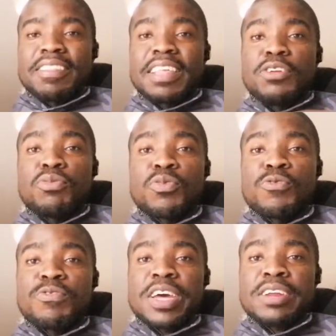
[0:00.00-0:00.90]
Then you
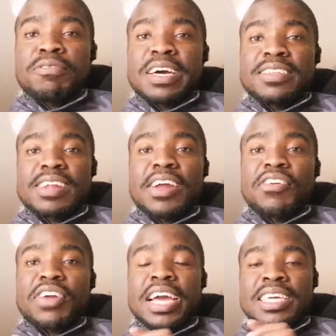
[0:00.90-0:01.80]
move very fast and
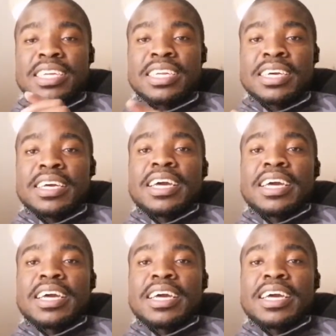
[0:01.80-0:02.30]
write